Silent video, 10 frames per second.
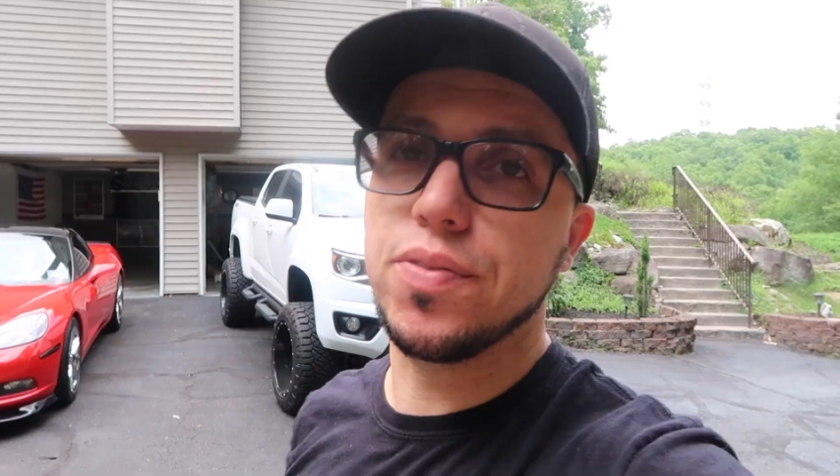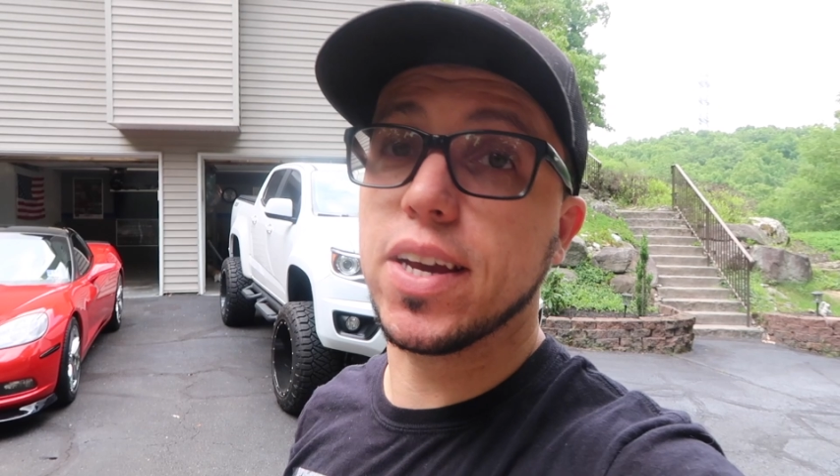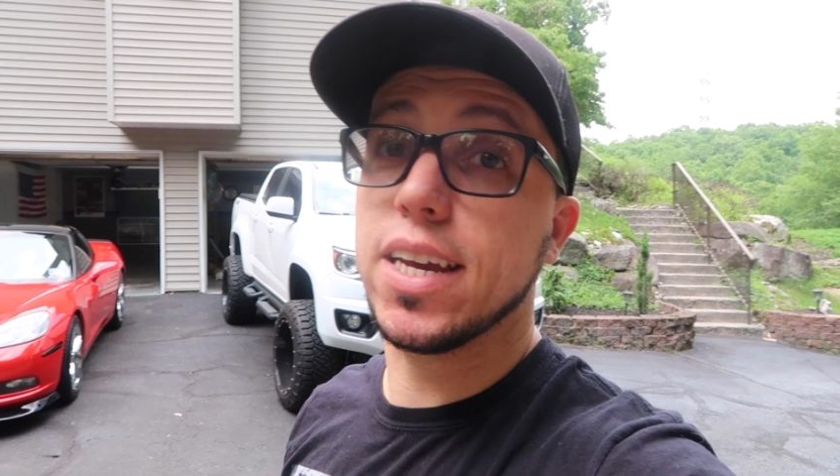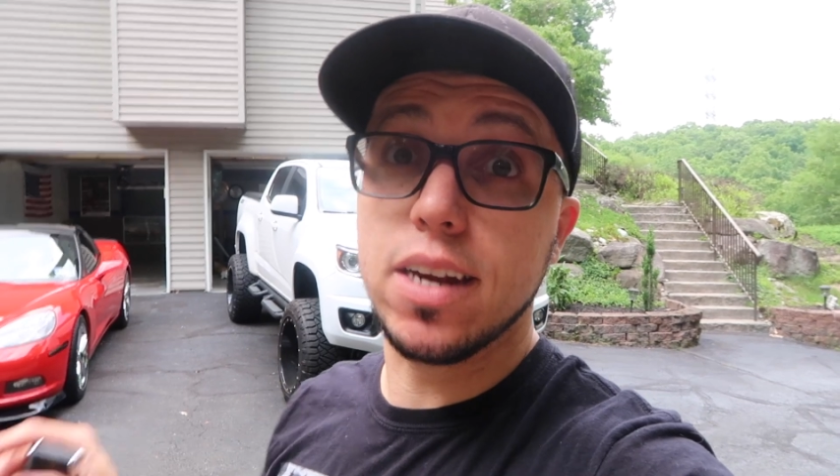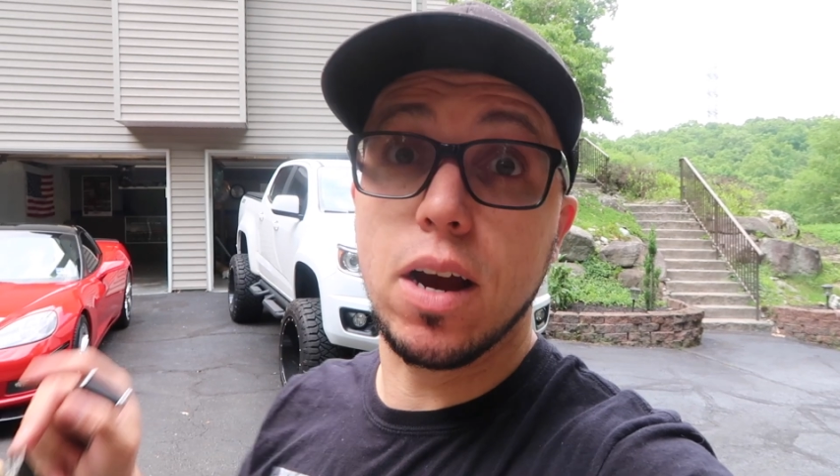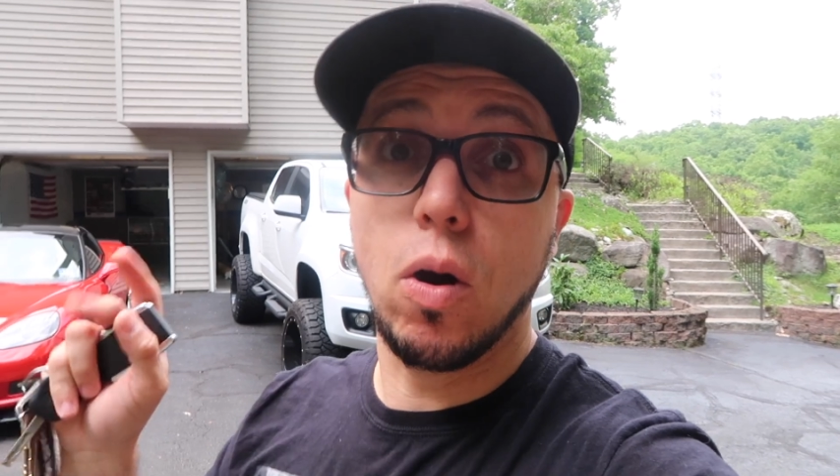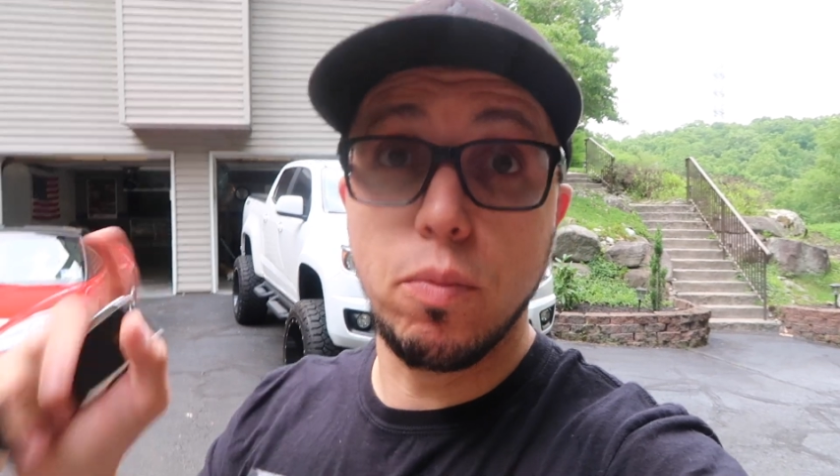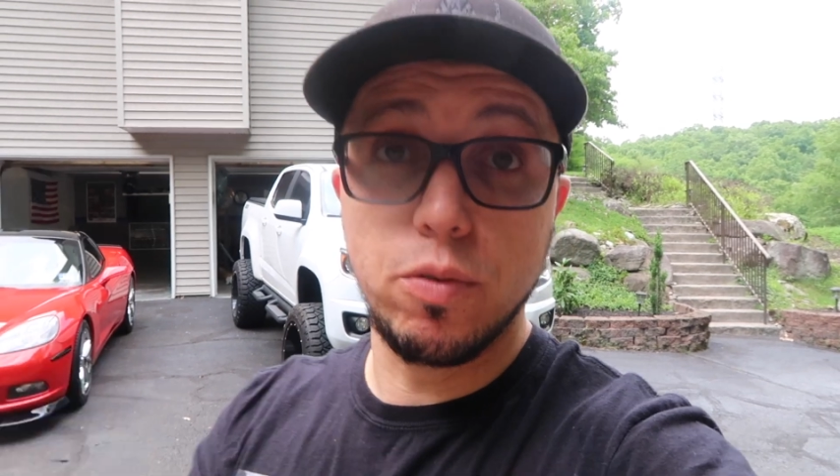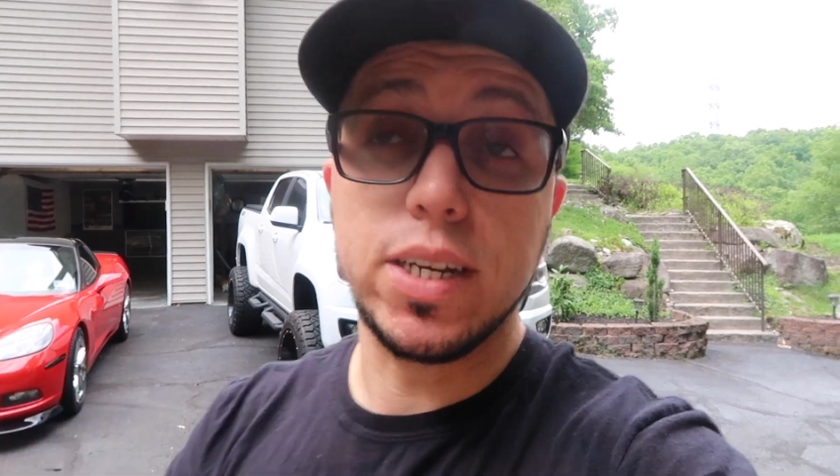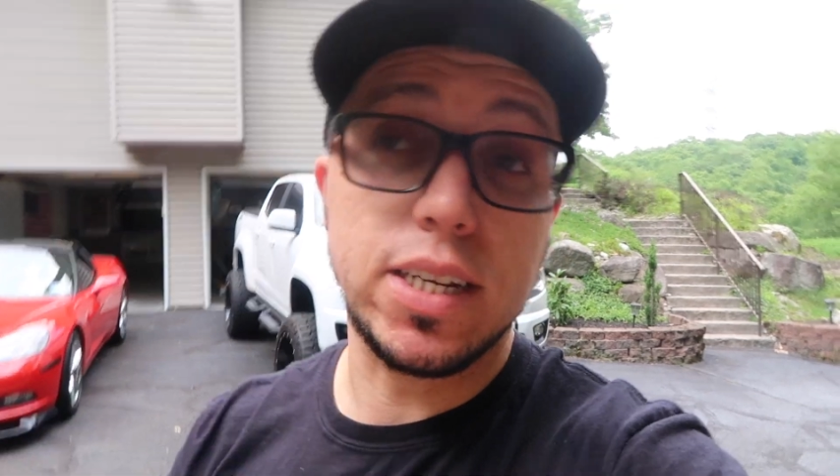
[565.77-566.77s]
With a kid at
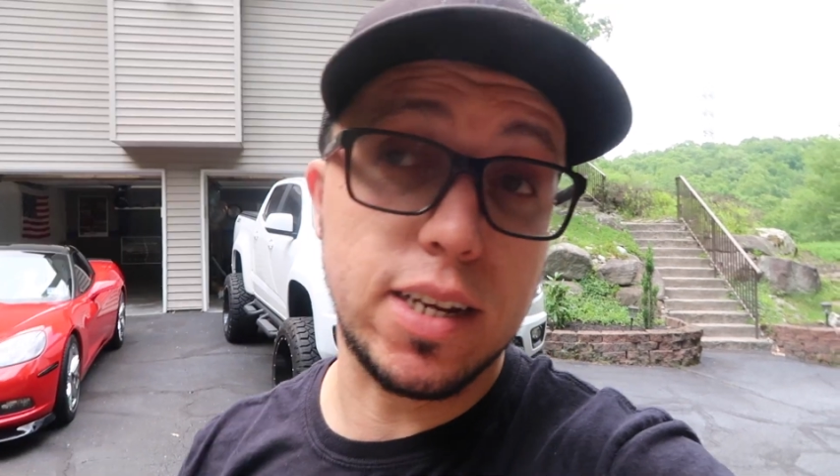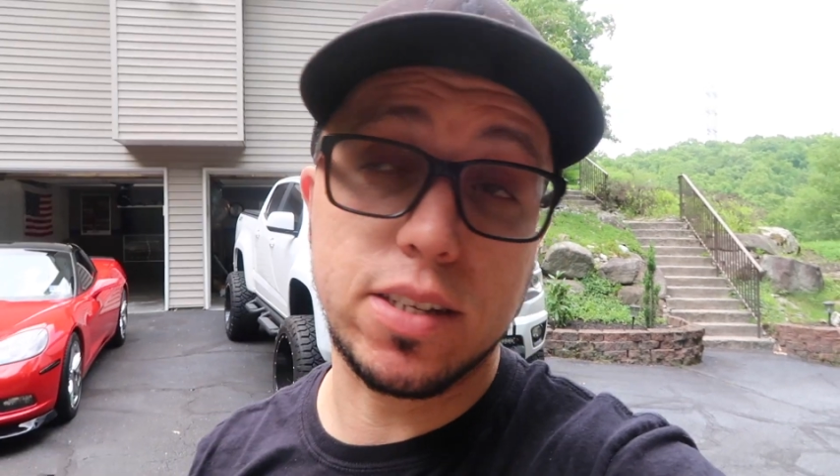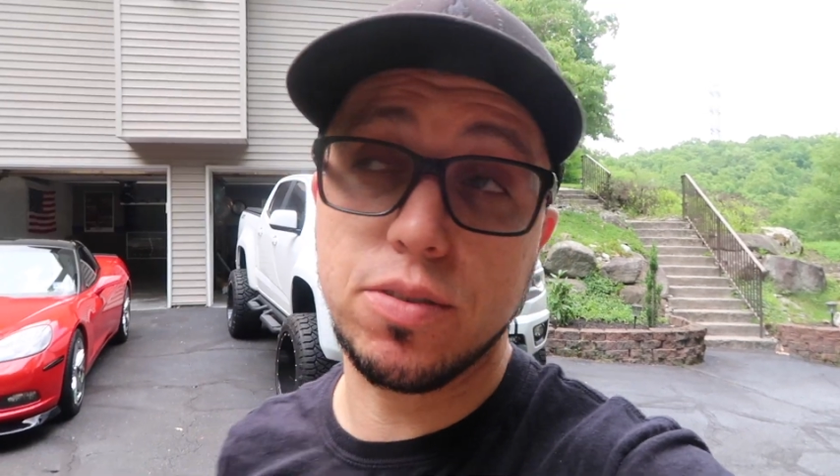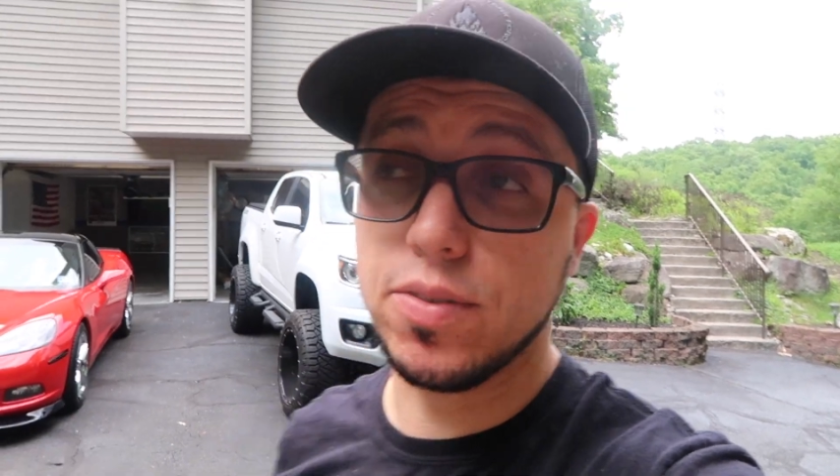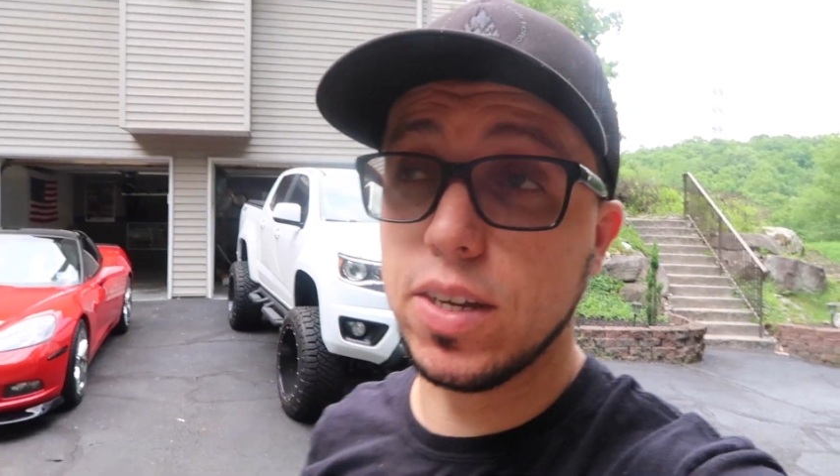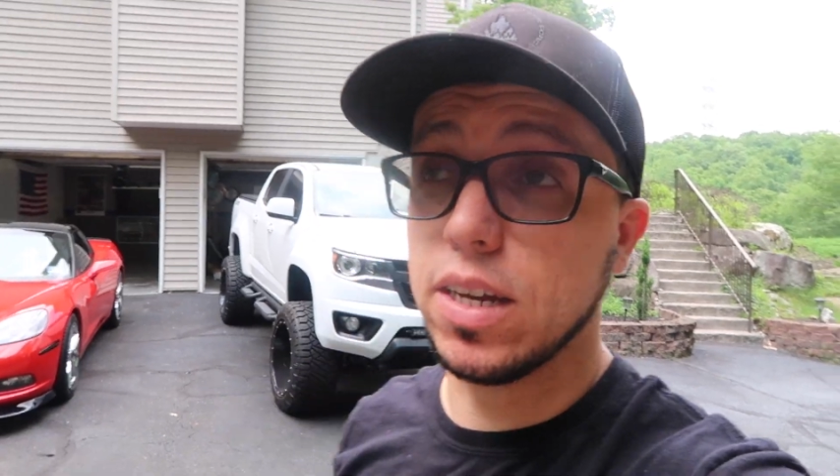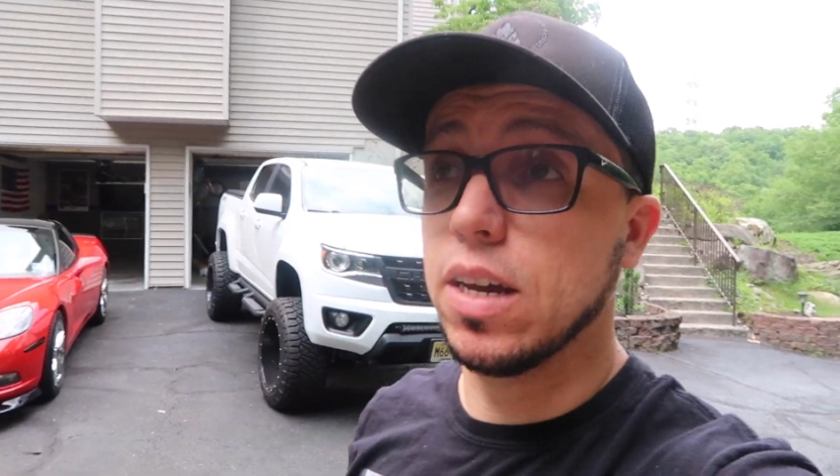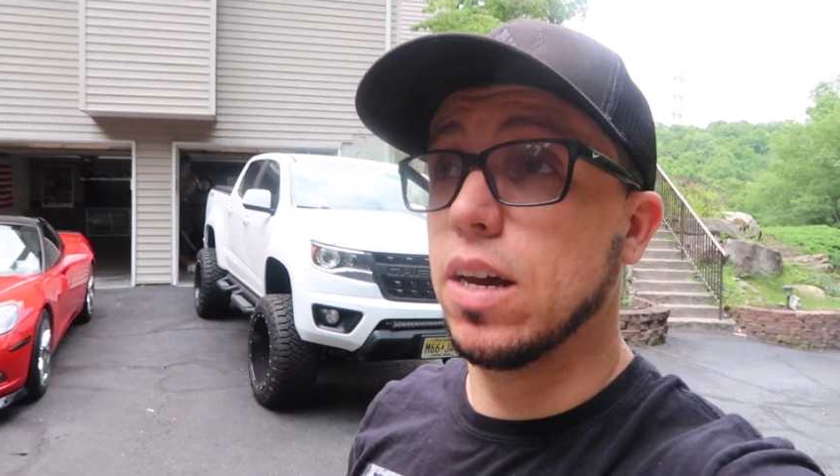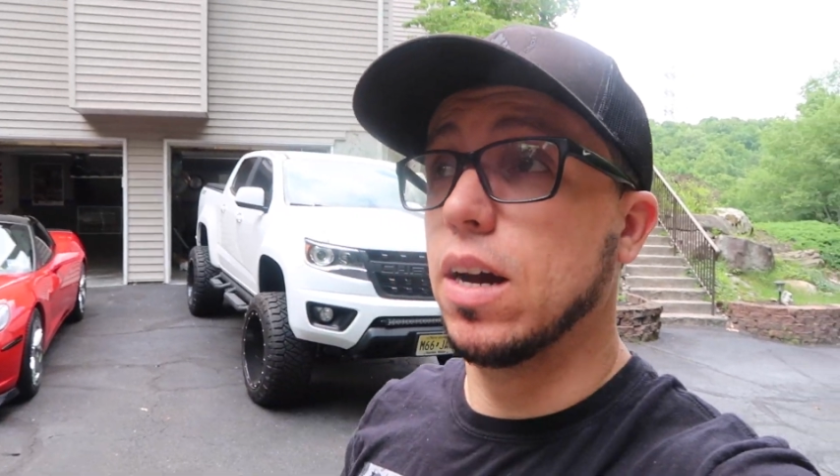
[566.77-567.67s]
home, we need S U V.